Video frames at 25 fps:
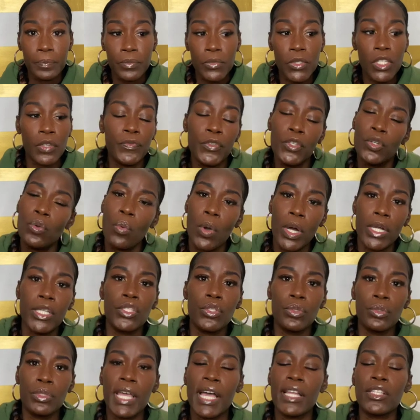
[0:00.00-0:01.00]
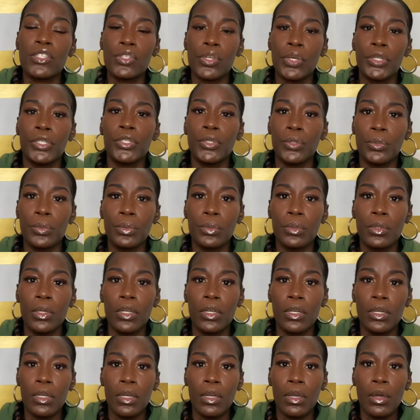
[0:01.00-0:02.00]
If you want to, that's on you.
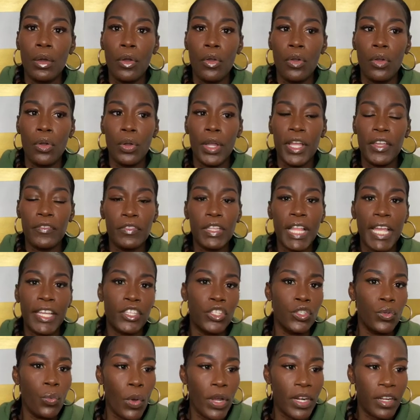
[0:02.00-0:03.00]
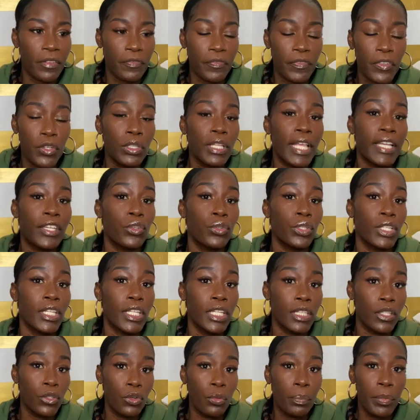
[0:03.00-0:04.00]
If like you want to feel like you need
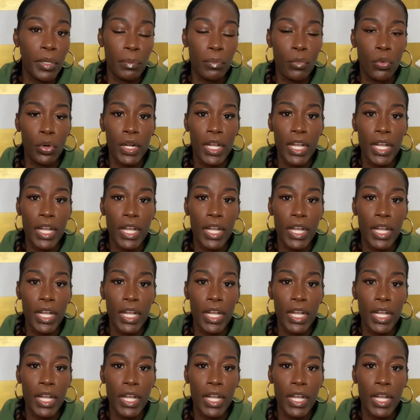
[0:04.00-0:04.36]
a little bit more